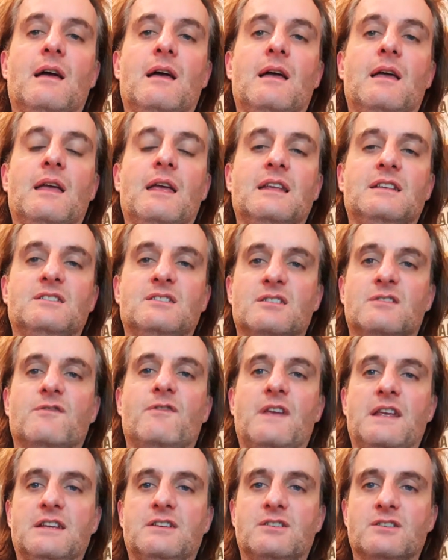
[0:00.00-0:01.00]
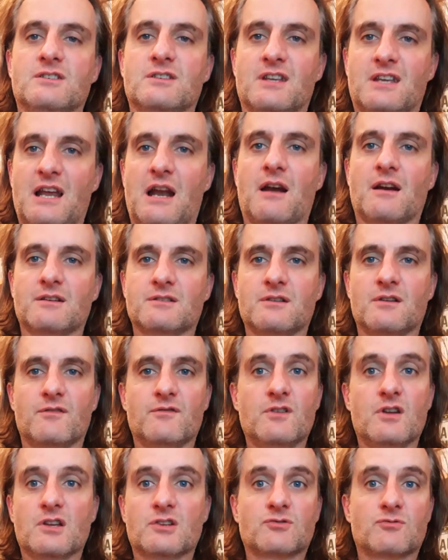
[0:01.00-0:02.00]
it just features the character
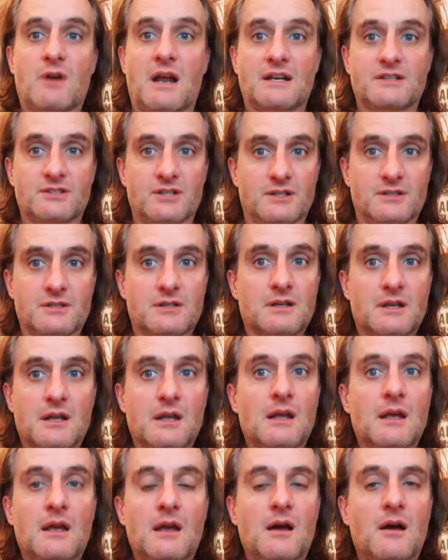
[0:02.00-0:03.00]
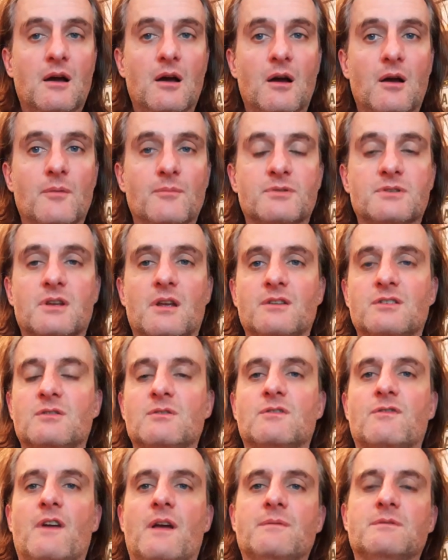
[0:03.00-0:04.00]
of Nurse Ratched. So she
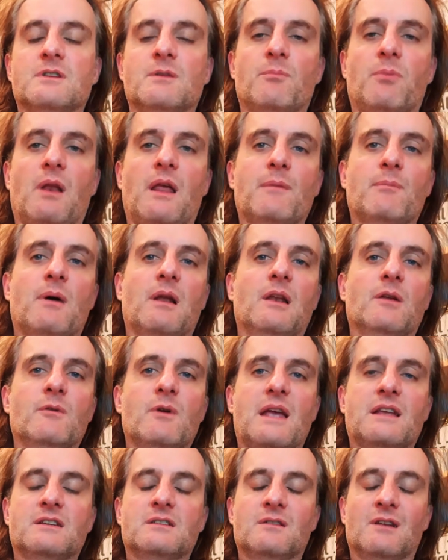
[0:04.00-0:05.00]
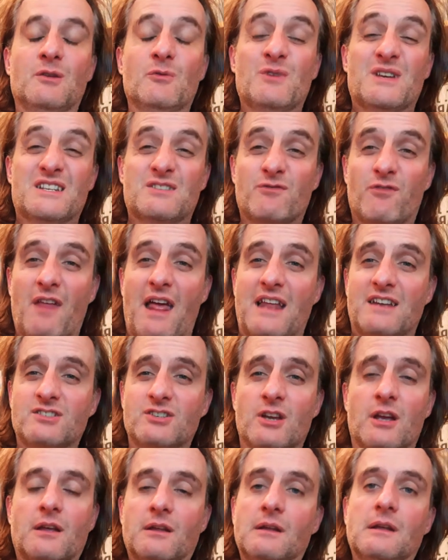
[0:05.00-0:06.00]
was famously played by Louise
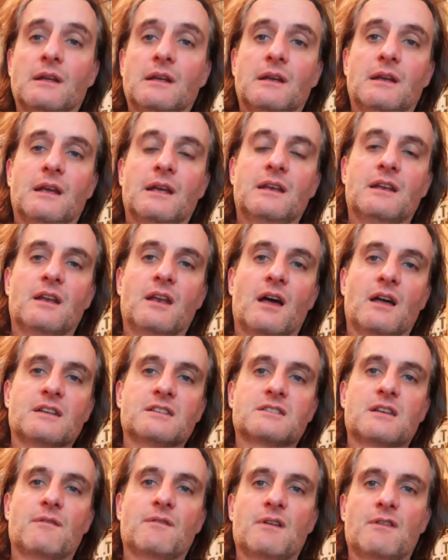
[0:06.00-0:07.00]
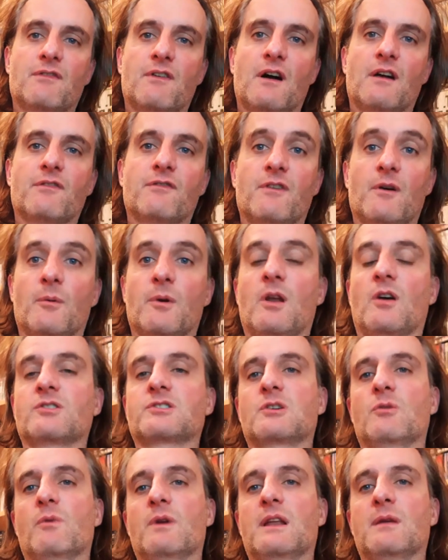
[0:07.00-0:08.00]
Fletcher in the 1975 film, an
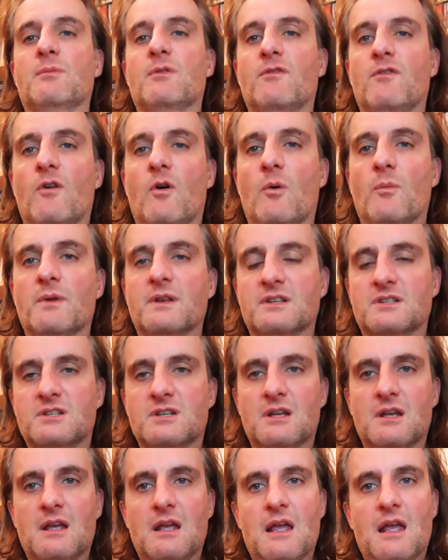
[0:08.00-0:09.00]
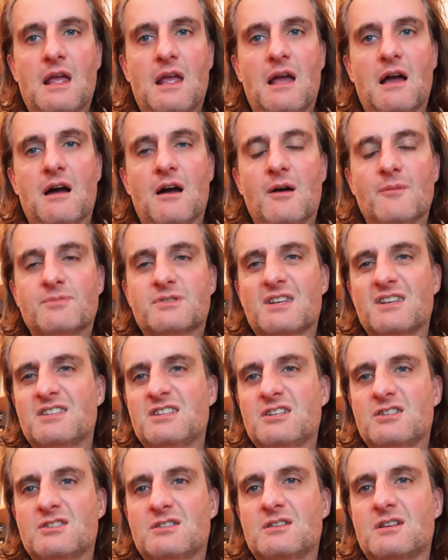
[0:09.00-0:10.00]
Oscar-winning performance. So
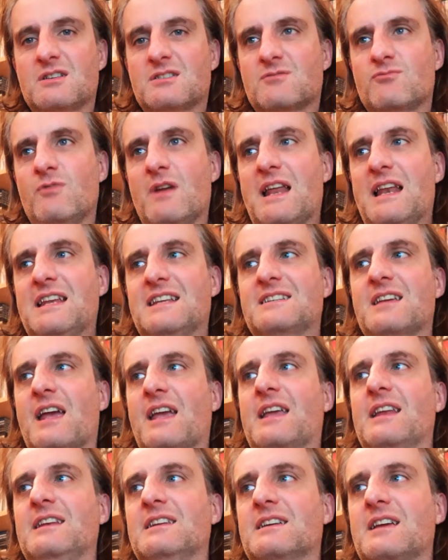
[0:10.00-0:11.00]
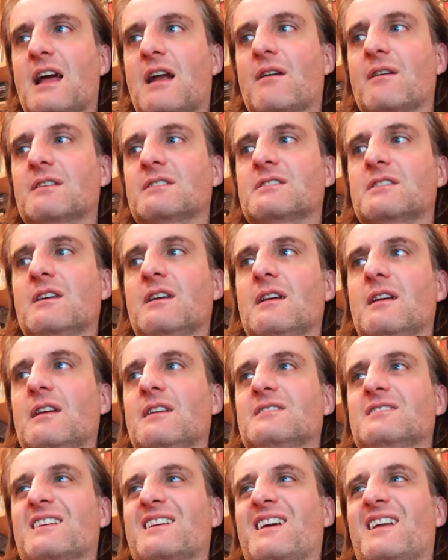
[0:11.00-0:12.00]
this is just really taking the character
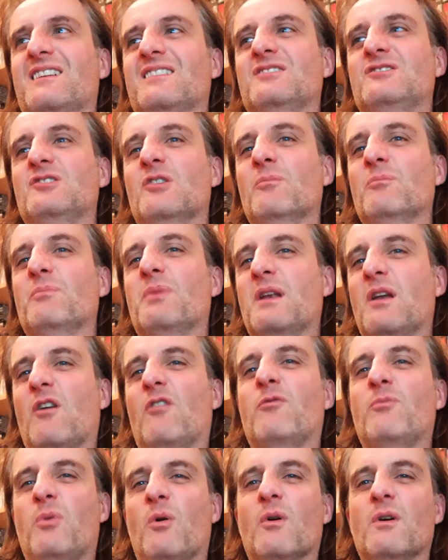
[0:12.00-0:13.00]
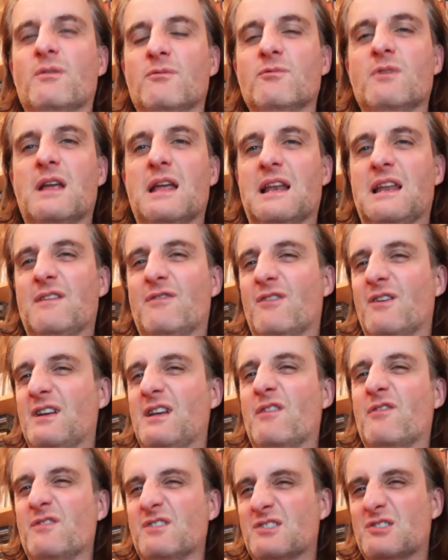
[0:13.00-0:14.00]
as a kind of jumping off point, really, for a
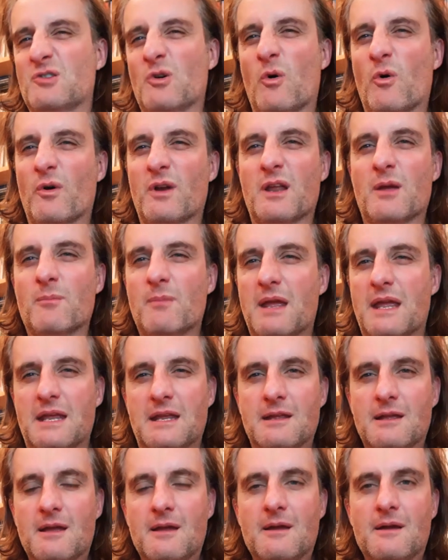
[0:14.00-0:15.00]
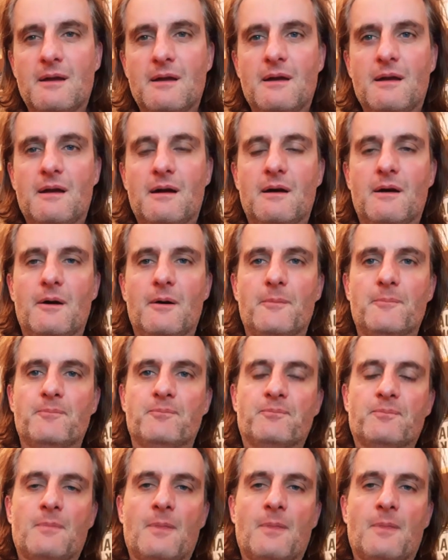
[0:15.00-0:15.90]
different story to me. Like